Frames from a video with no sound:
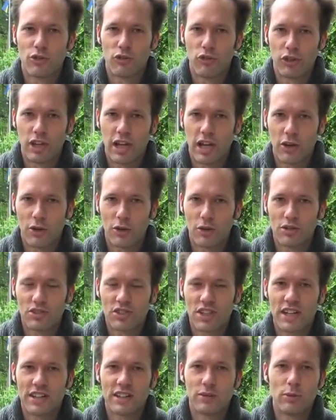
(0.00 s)
of
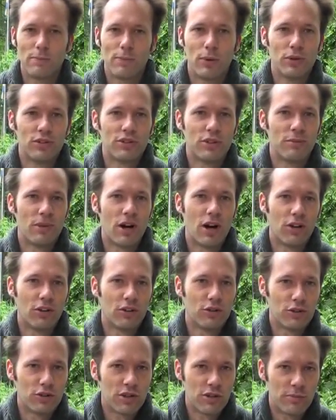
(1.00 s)
flowers and they would put them
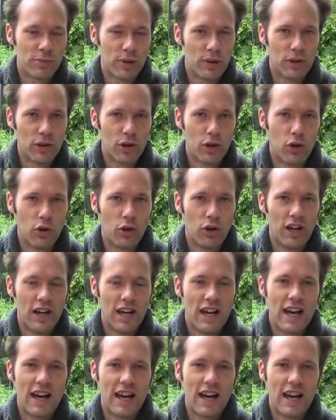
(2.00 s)
under their pillow,